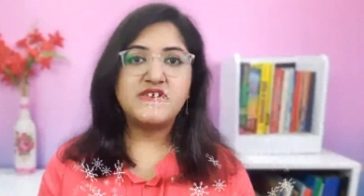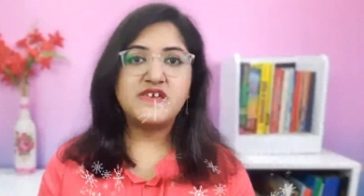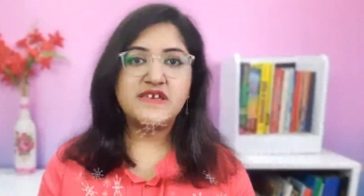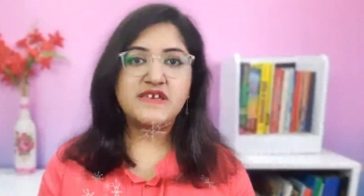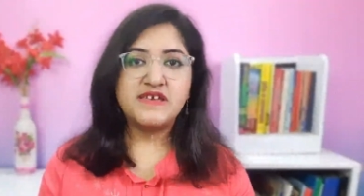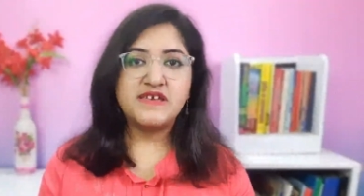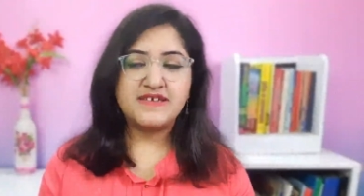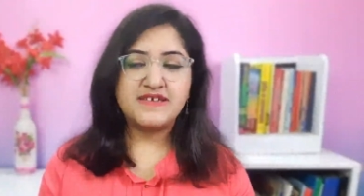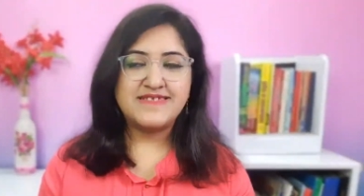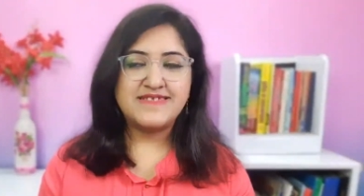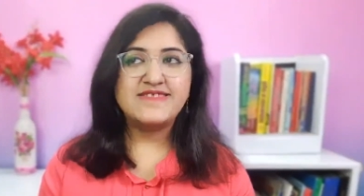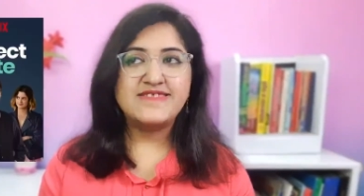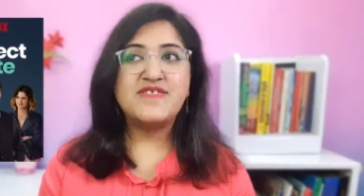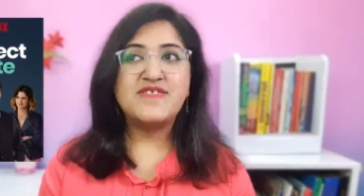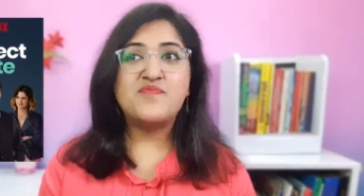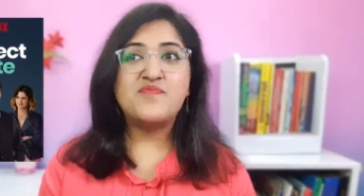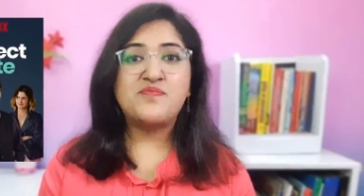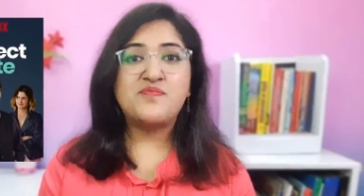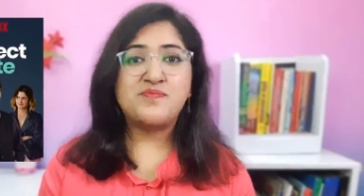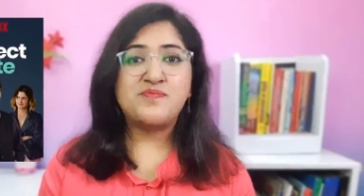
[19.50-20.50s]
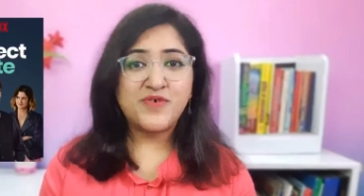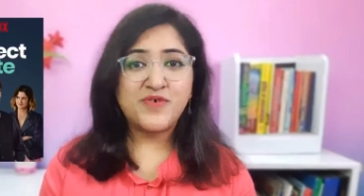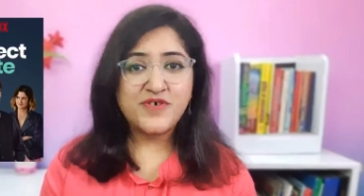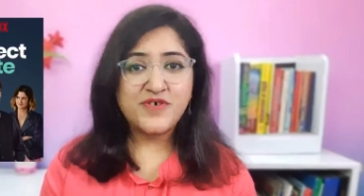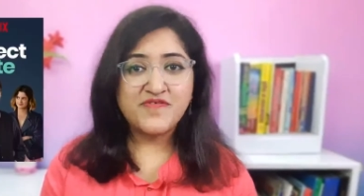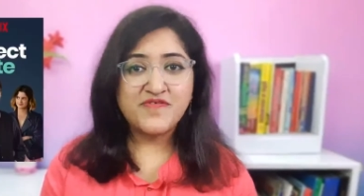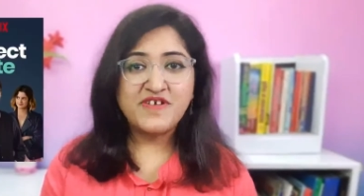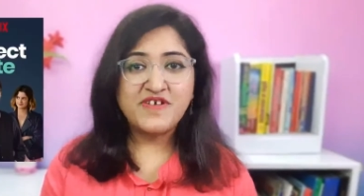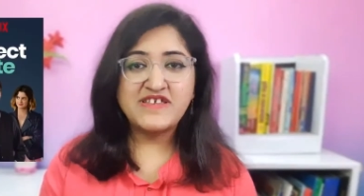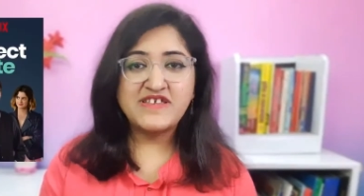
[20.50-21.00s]
is The
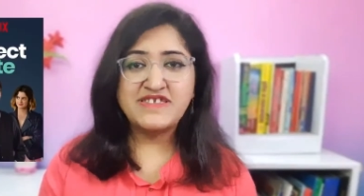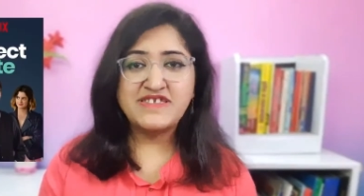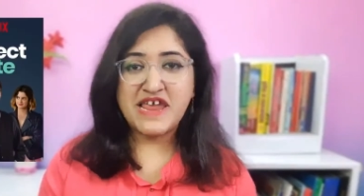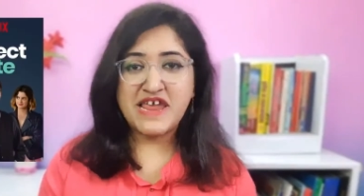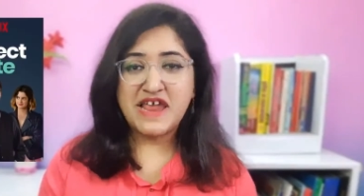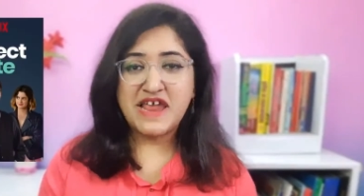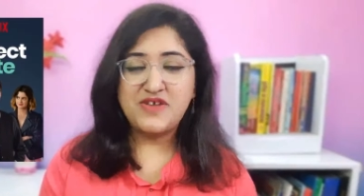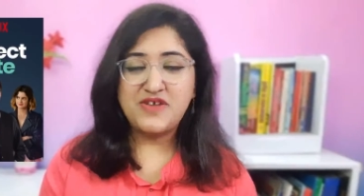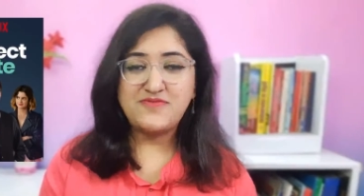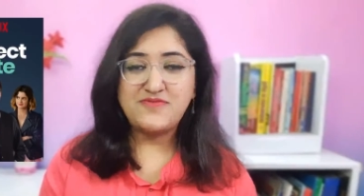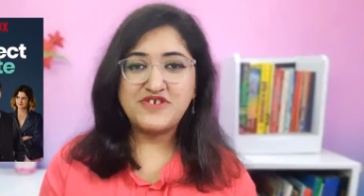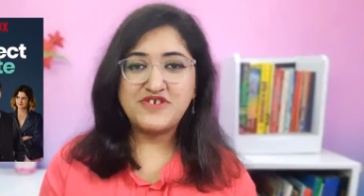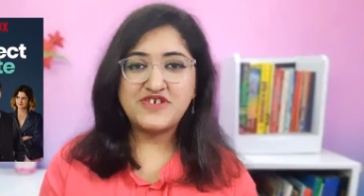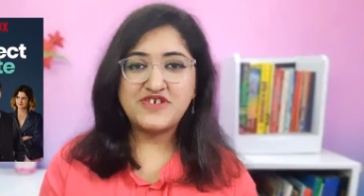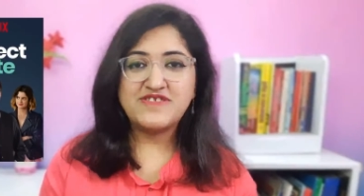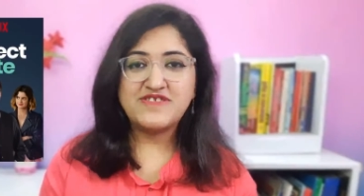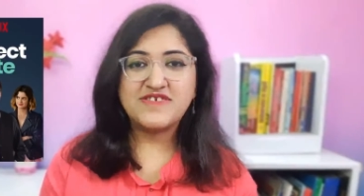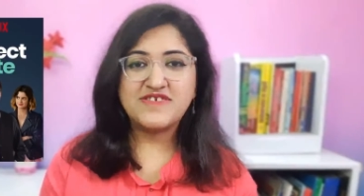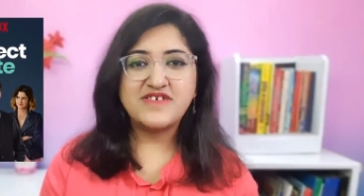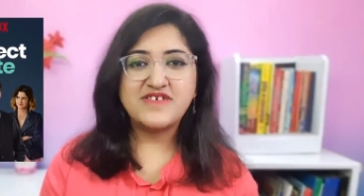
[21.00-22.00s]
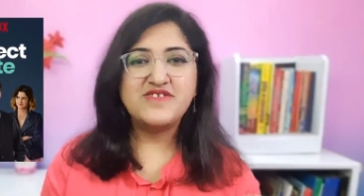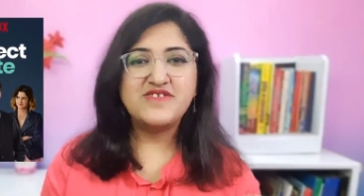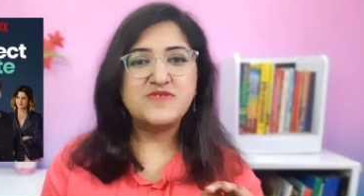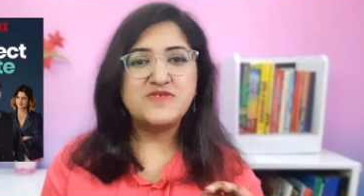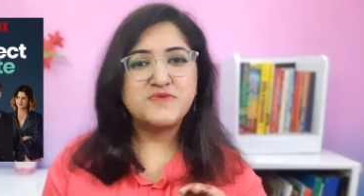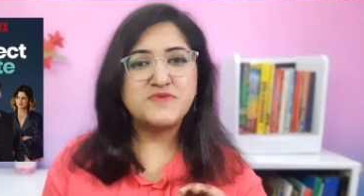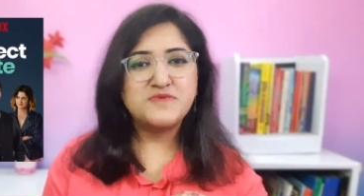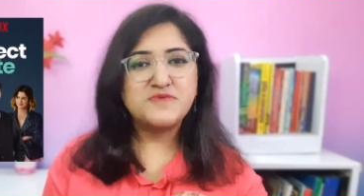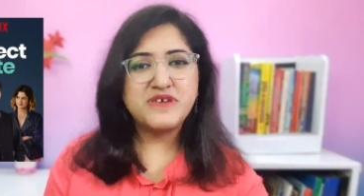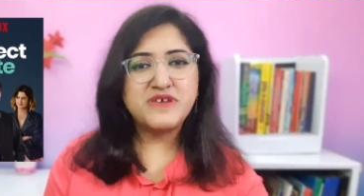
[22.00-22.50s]
Perfect Date, which is a
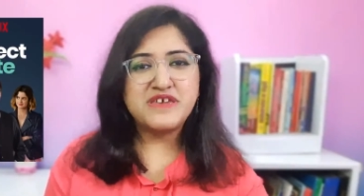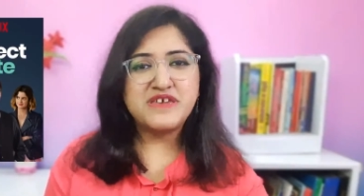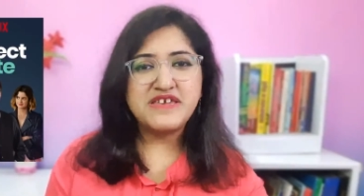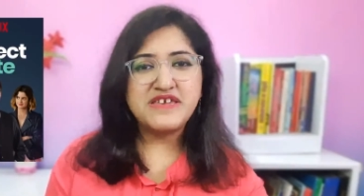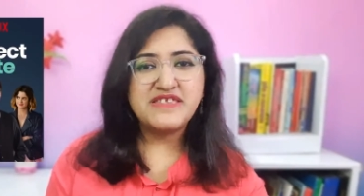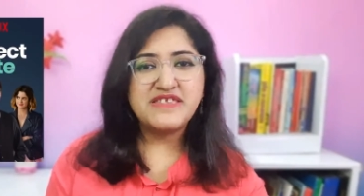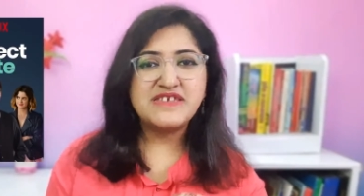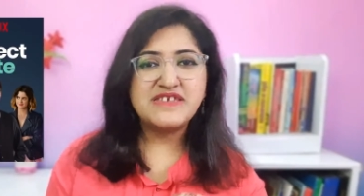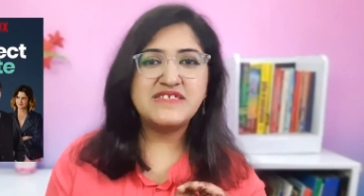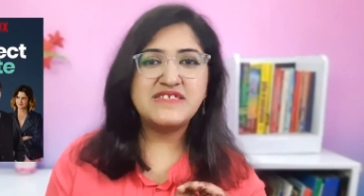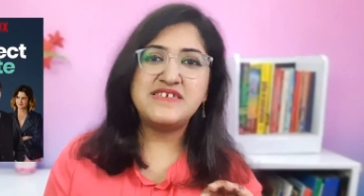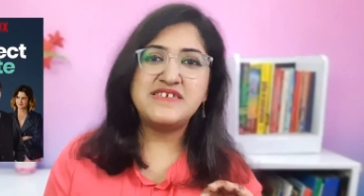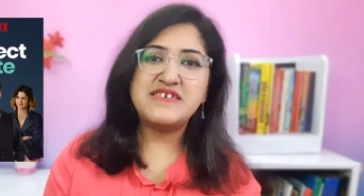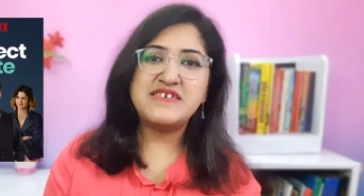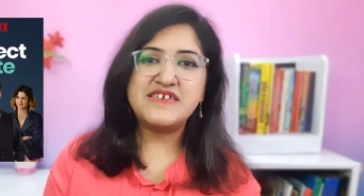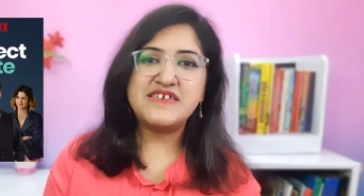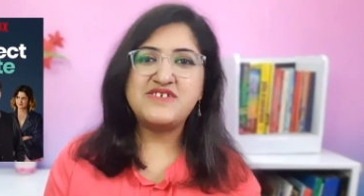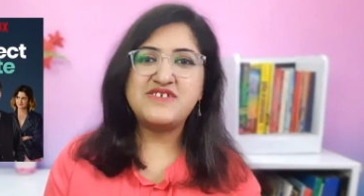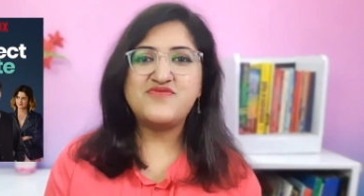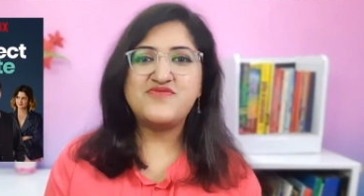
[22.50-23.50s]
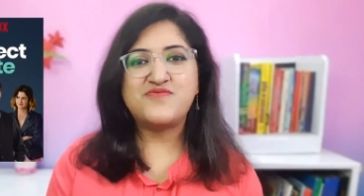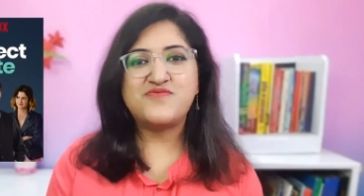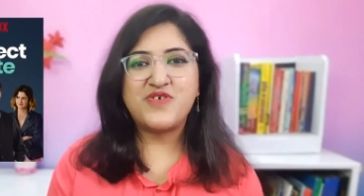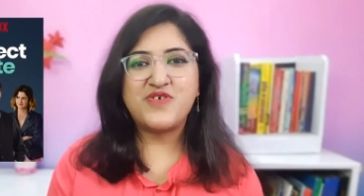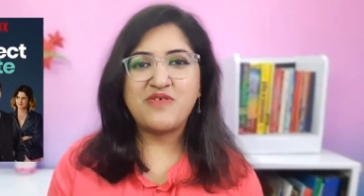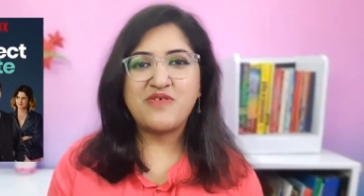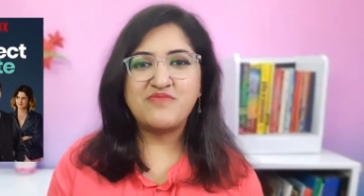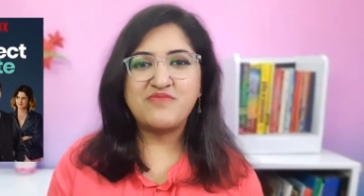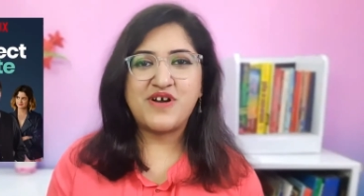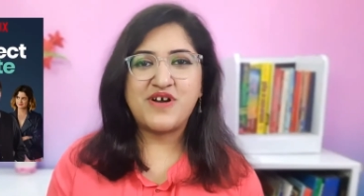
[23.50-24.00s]
sweet teen
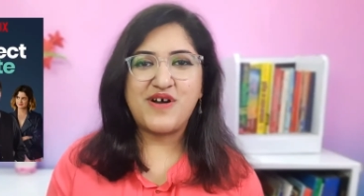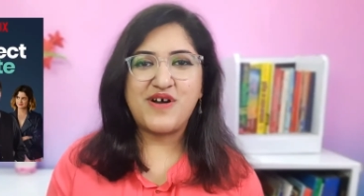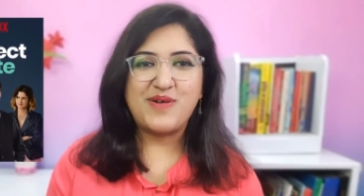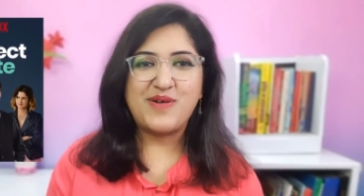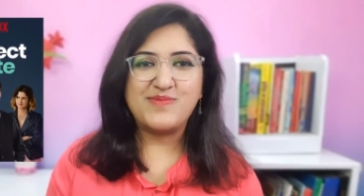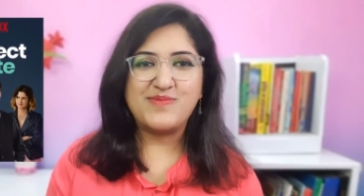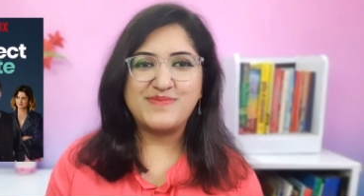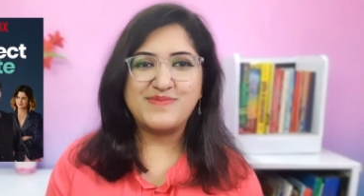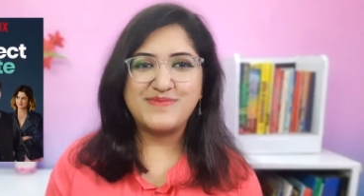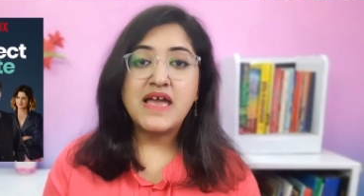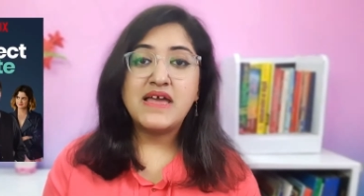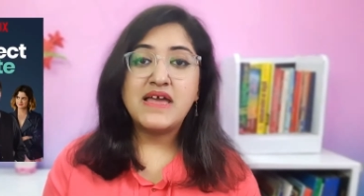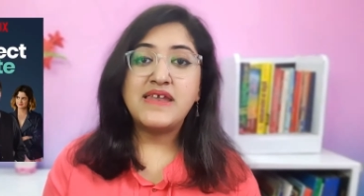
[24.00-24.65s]
rom-com.